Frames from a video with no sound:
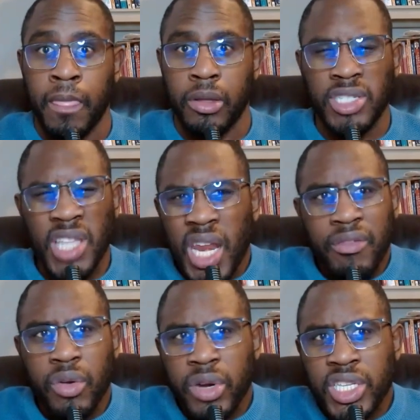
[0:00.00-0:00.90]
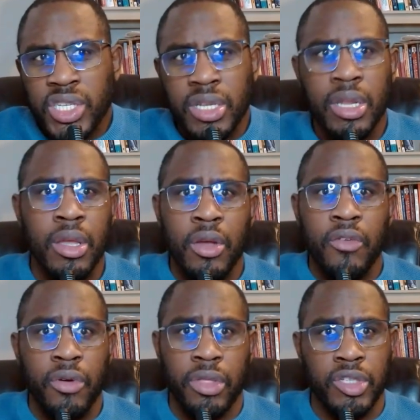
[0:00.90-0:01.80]
There's not even a reason
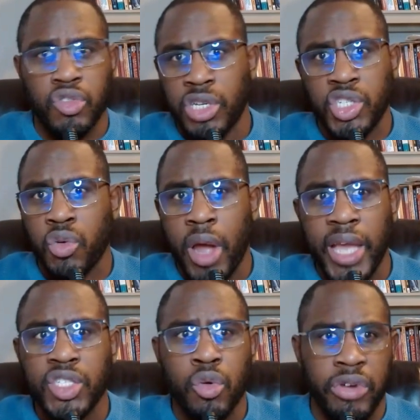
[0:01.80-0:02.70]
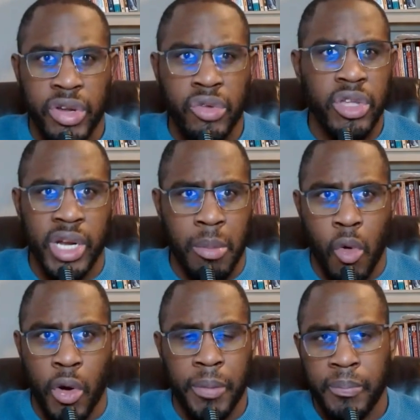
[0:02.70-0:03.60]
for the traditional high school reunion
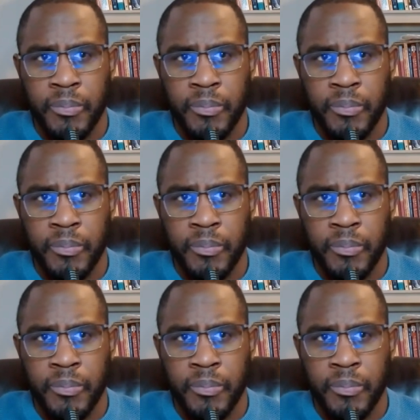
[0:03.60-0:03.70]
anymore.